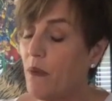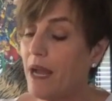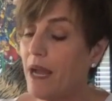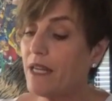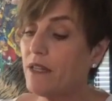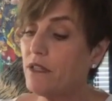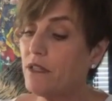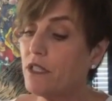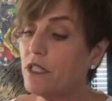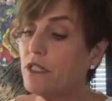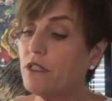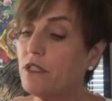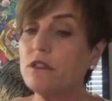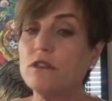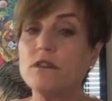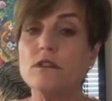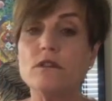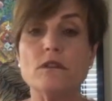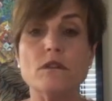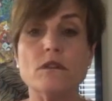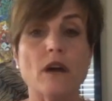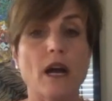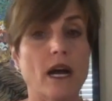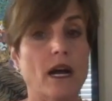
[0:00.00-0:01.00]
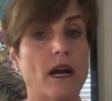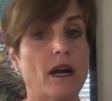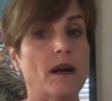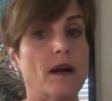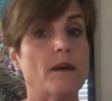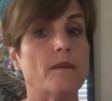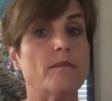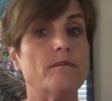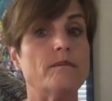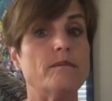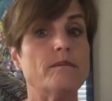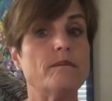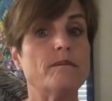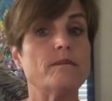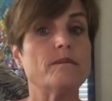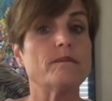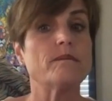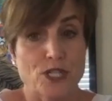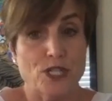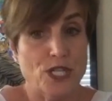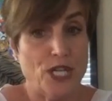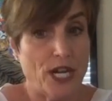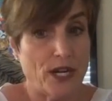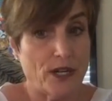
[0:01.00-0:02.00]
why don't you
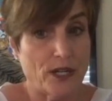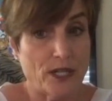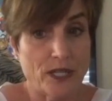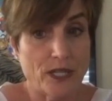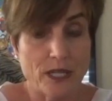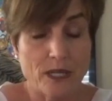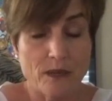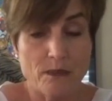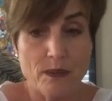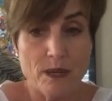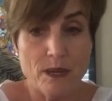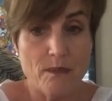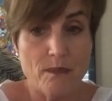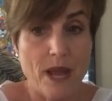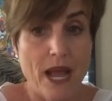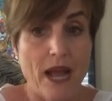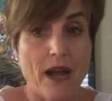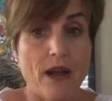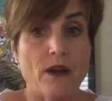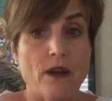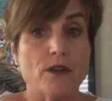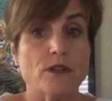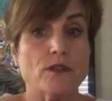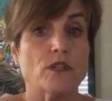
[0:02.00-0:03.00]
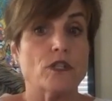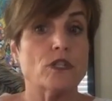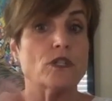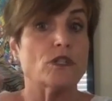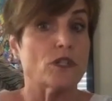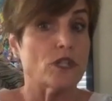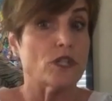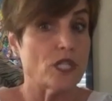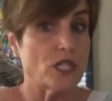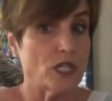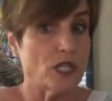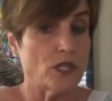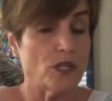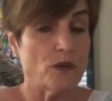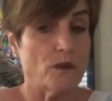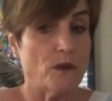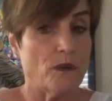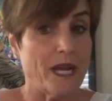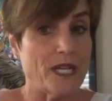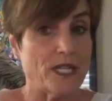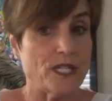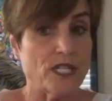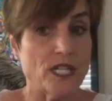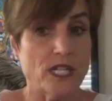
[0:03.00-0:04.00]
share a little bit about your
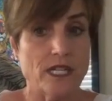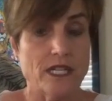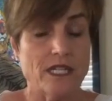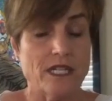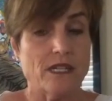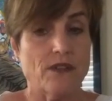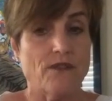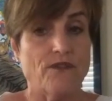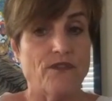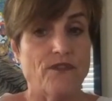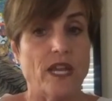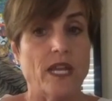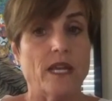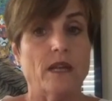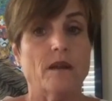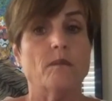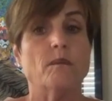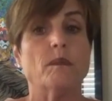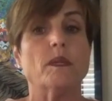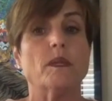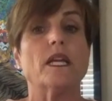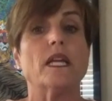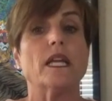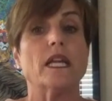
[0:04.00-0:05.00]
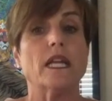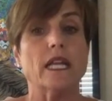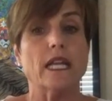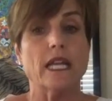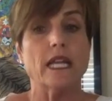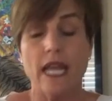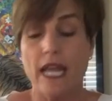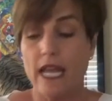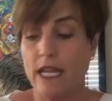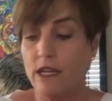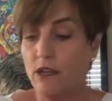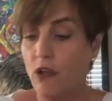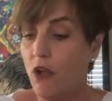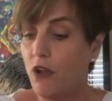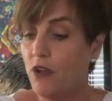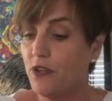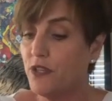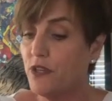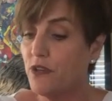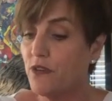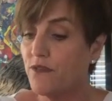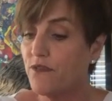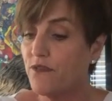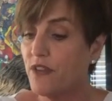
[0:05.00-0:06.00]
situation as a family and all
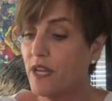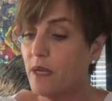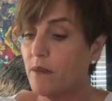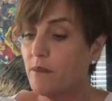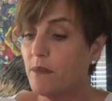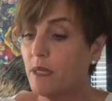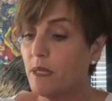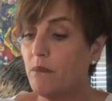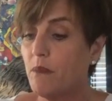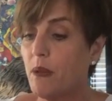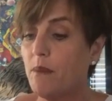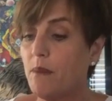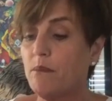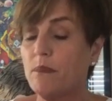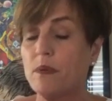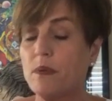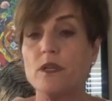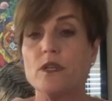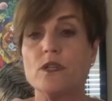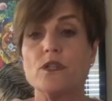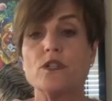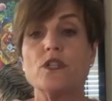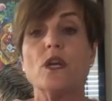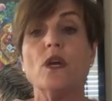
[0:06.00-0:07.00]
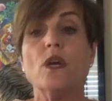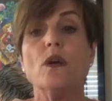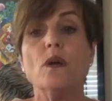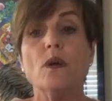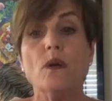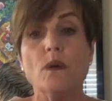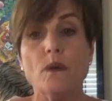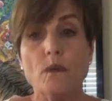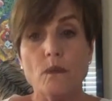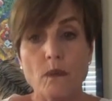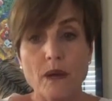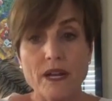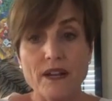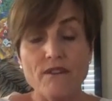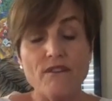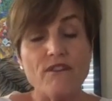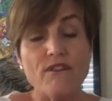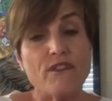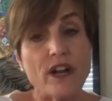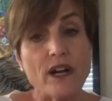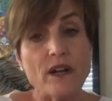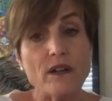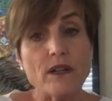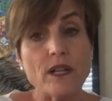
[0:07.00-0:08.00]
your family members, what it
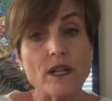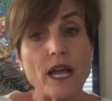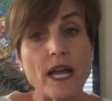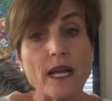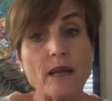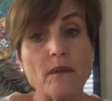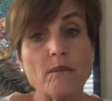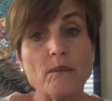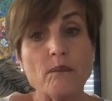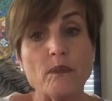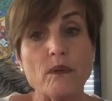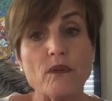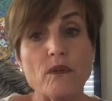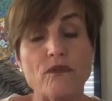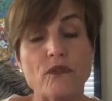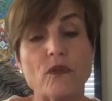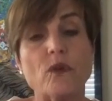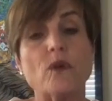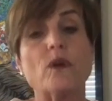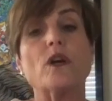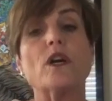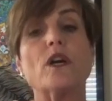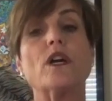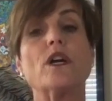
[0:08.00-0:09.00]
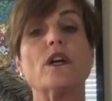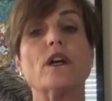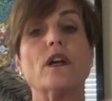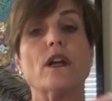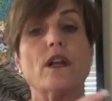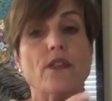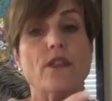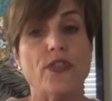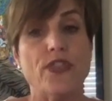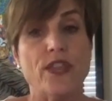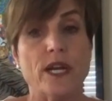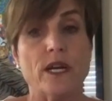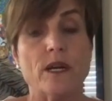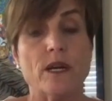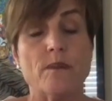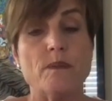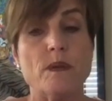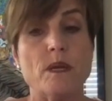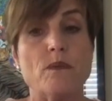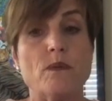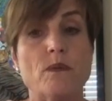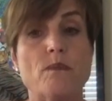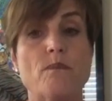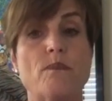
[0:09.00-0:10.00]
felt like before
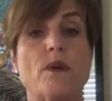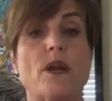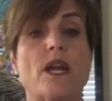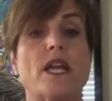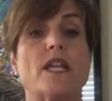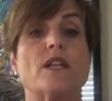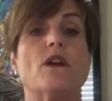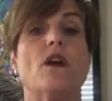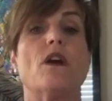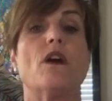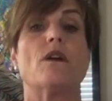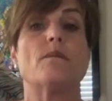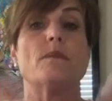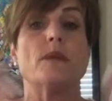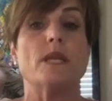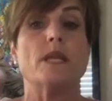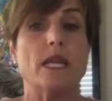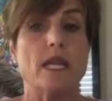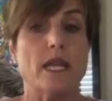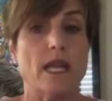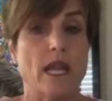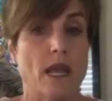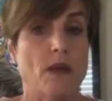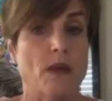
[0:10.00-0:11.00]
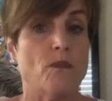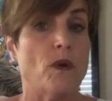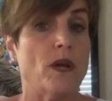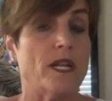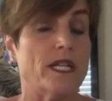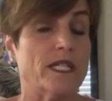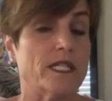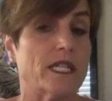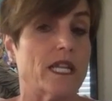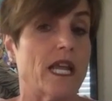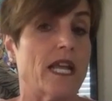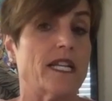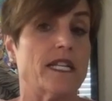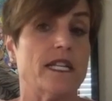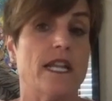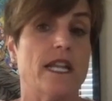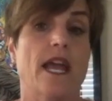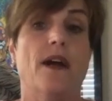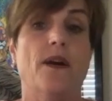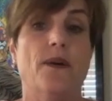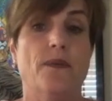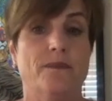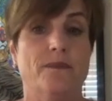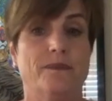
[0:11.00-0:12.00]
therapy with Brain Harmony and what it's like now.